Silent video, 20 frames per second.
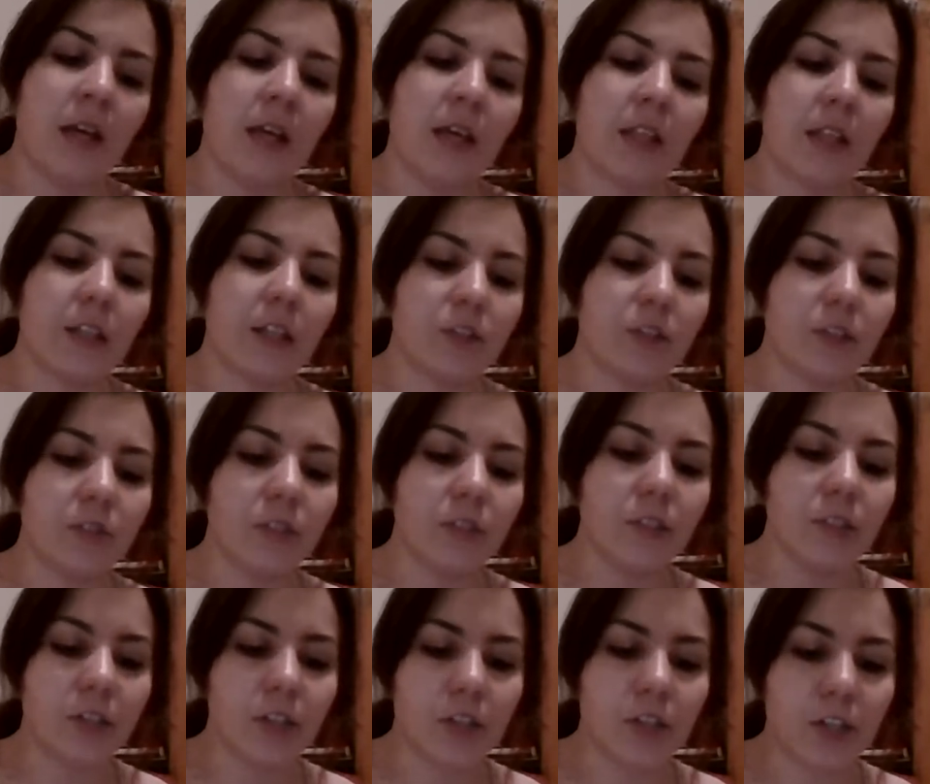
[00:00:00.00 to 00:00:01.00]
The intruder
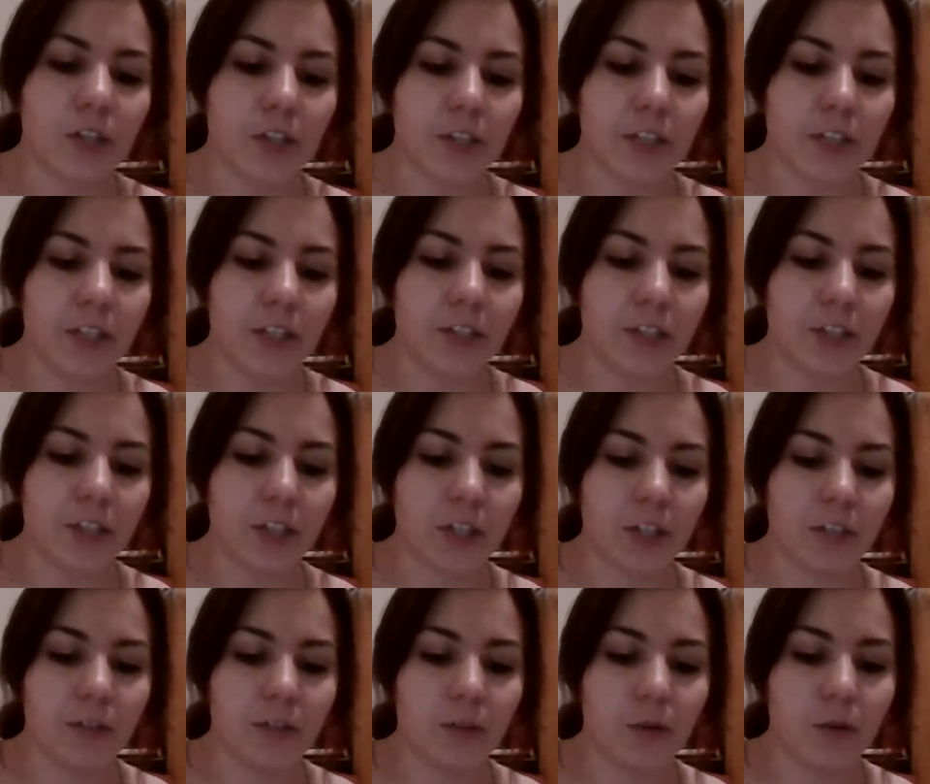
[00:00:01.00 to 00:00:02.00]
stood and
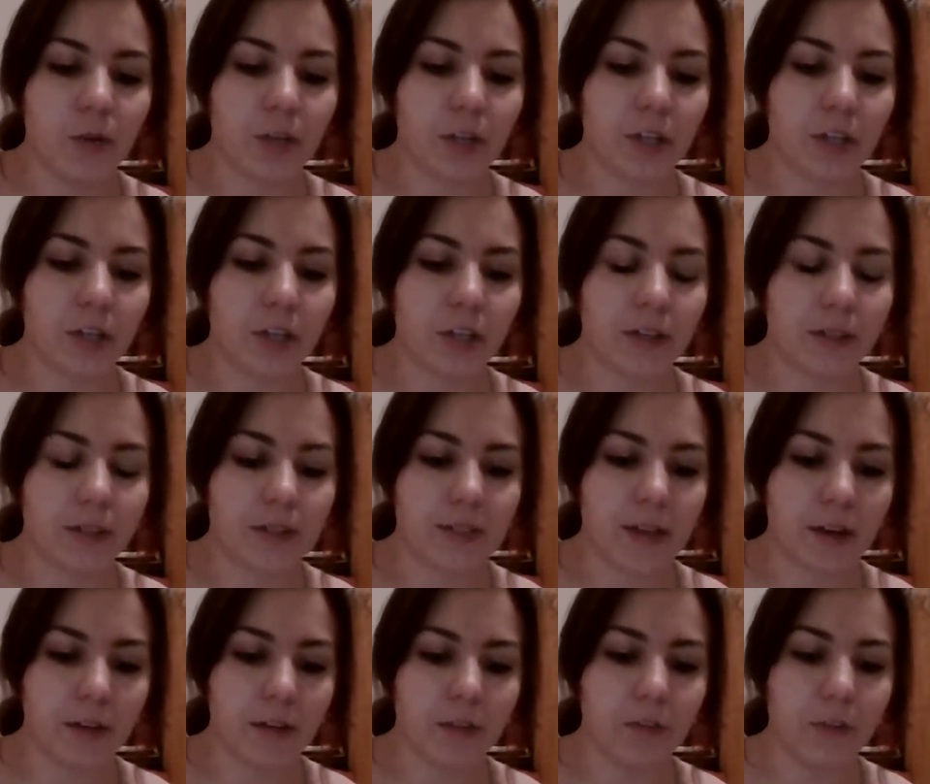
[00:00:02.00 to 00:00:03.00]
turned toward her at the
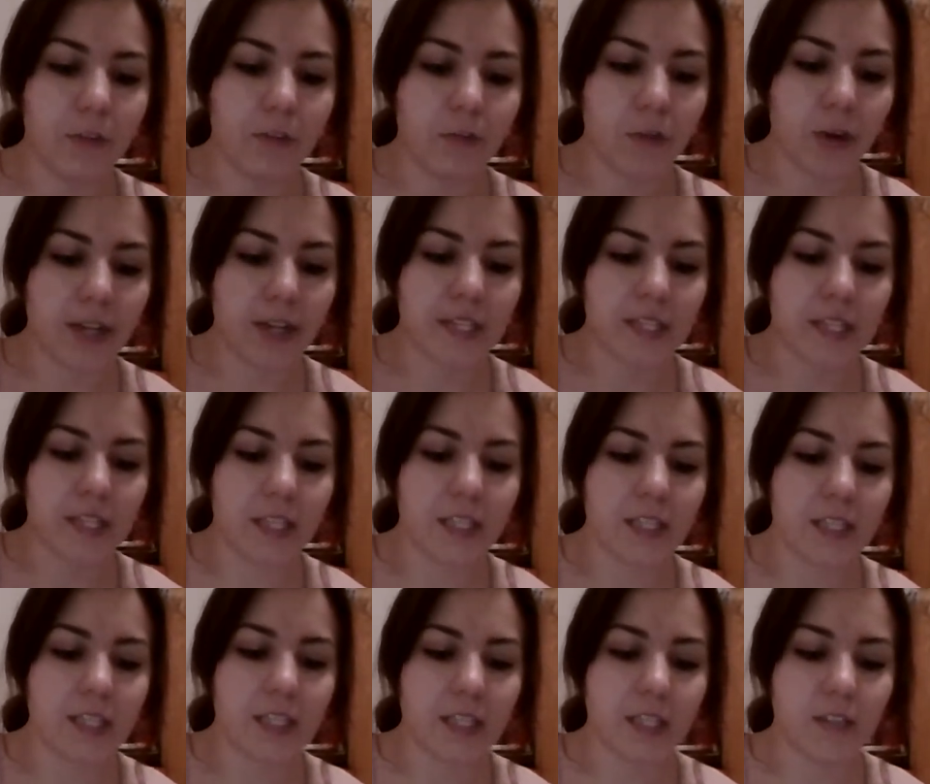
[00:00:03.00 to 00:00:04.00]
sound of her voice in
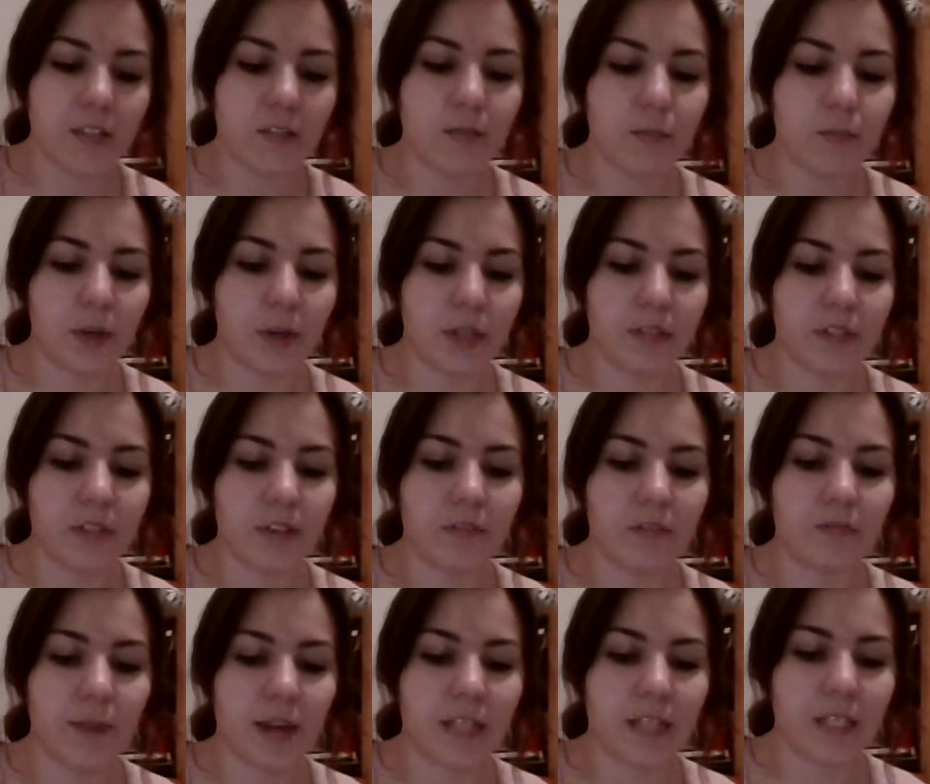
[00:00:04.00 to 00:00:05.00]
continued bursts of
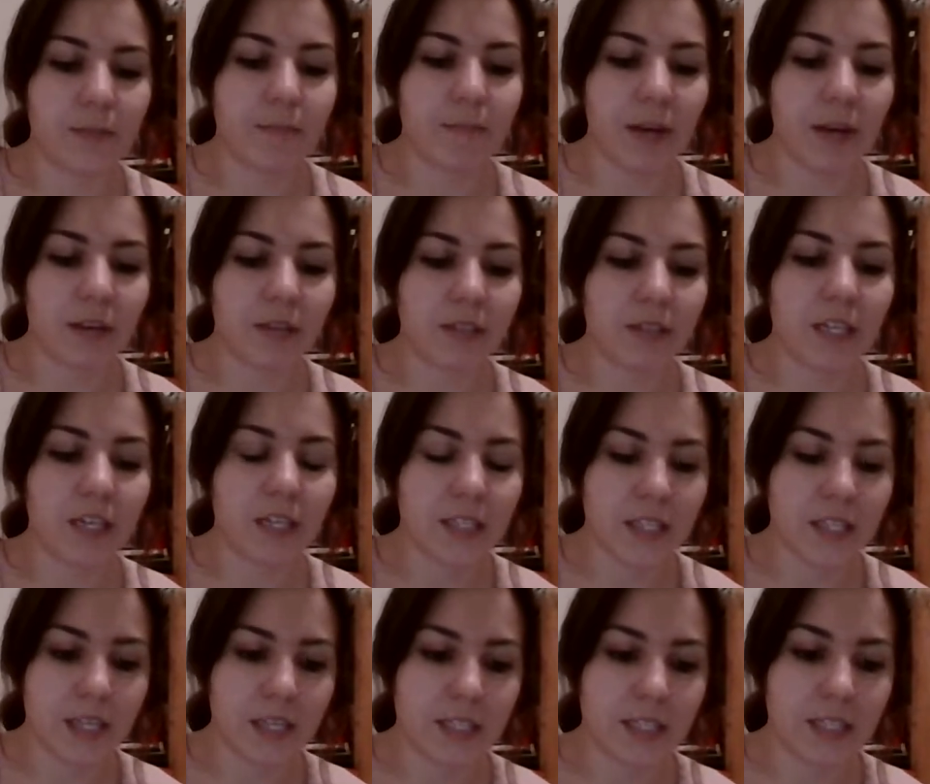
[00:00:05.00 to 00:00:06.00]
Matt's barely
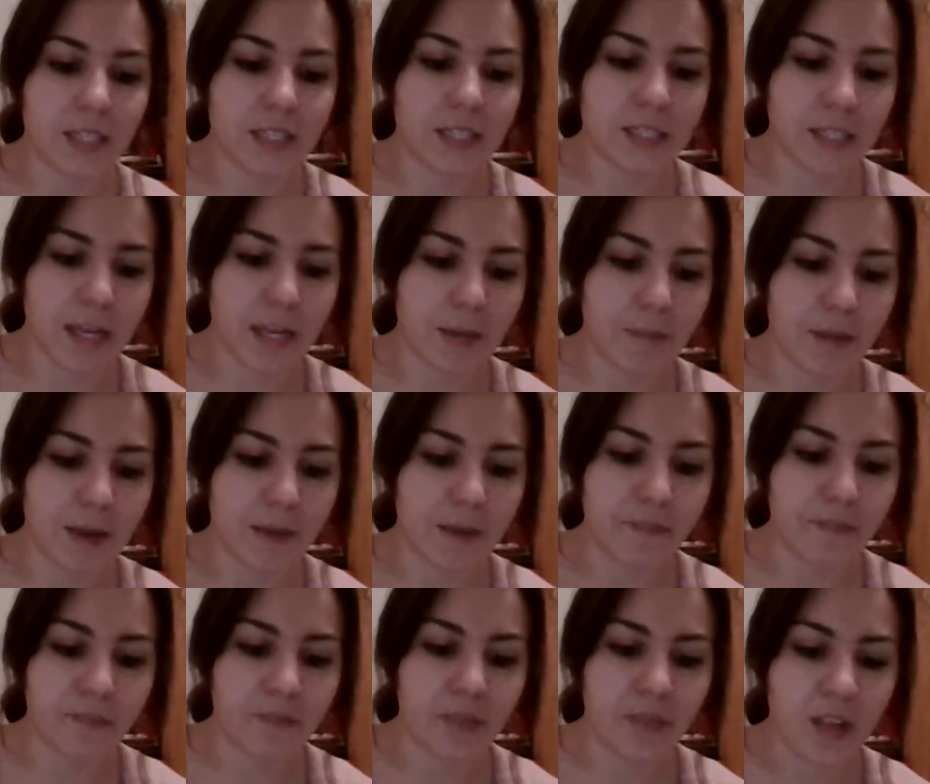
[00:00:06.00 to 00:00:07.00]
contained excitement.
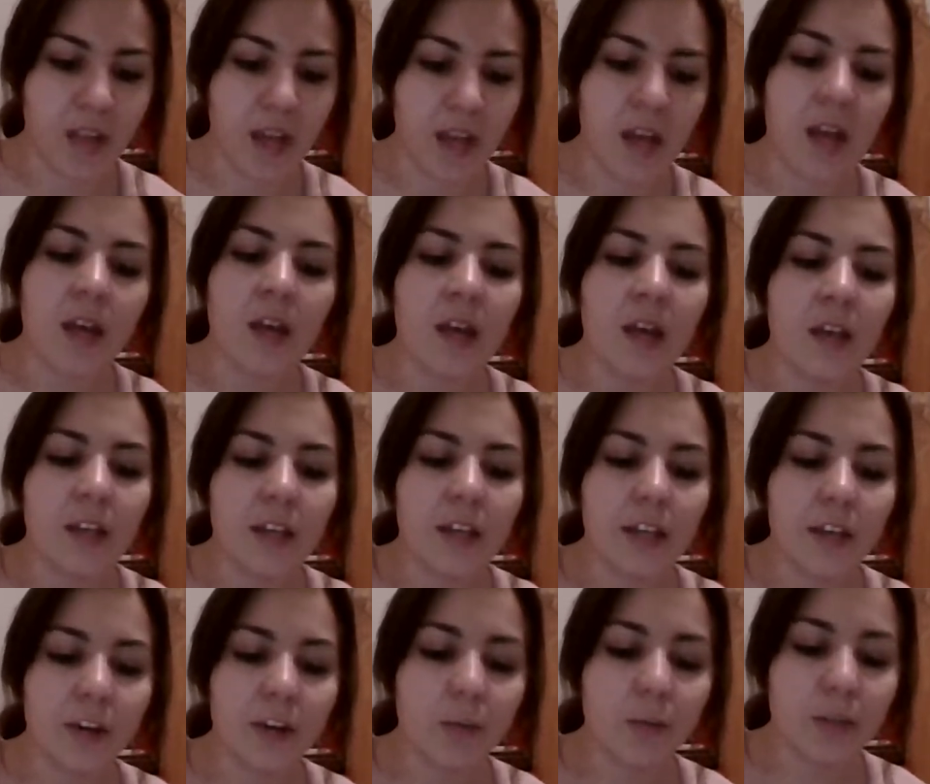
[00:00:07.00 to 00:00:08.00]

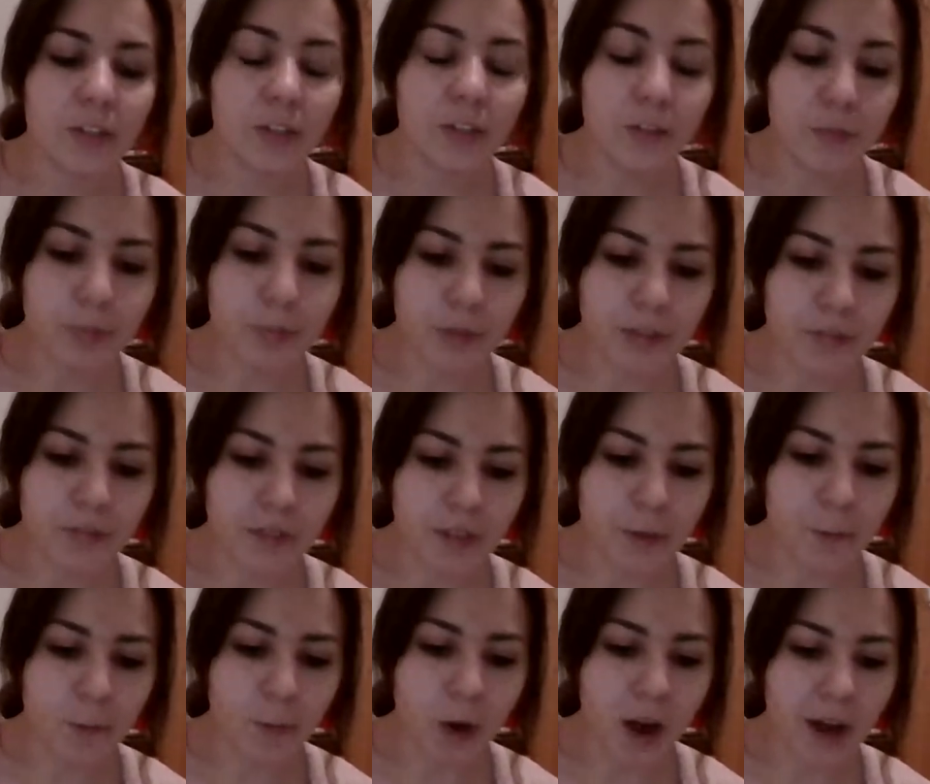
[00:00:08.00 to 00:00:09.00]
Kira wondered briefly
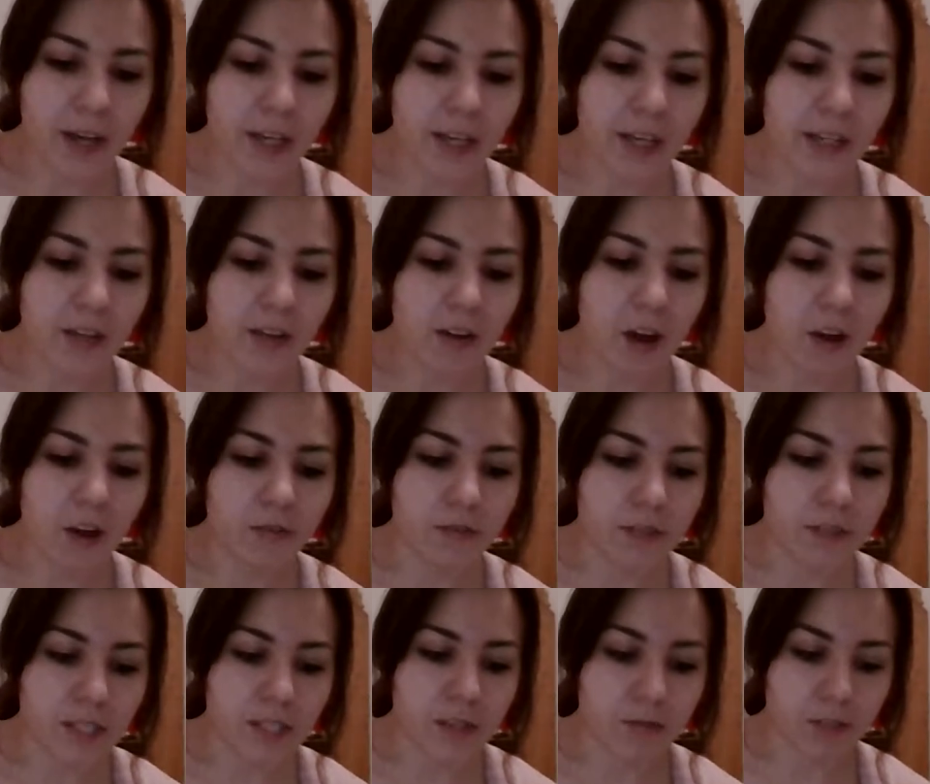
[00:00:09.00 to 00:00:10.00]
why he had not
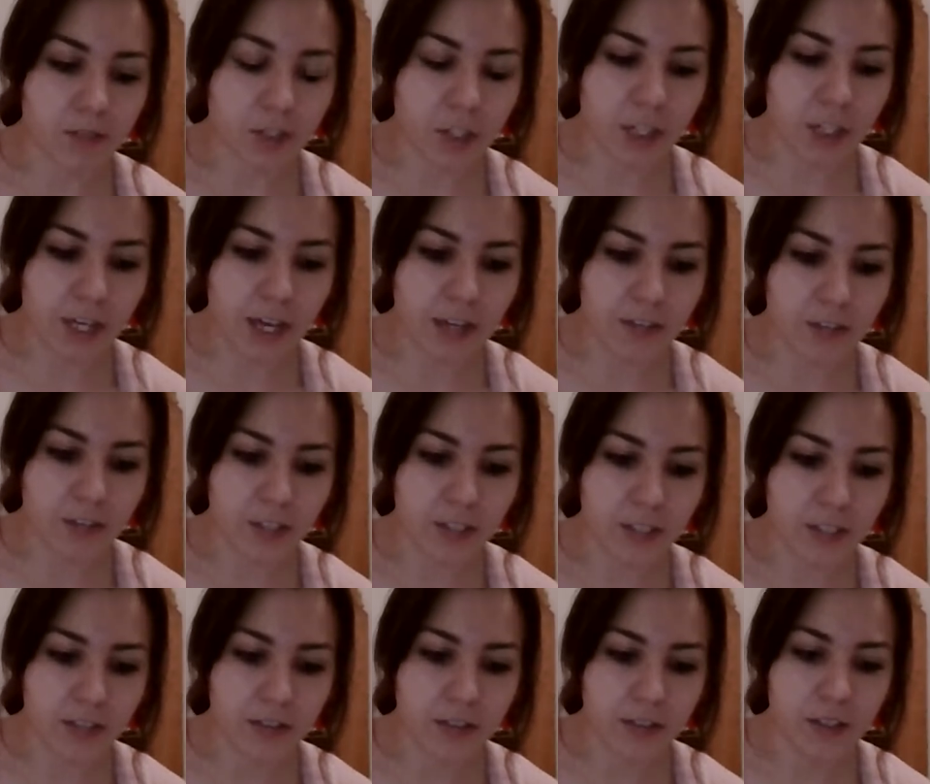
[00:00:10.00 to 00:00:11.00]
risen when she entered.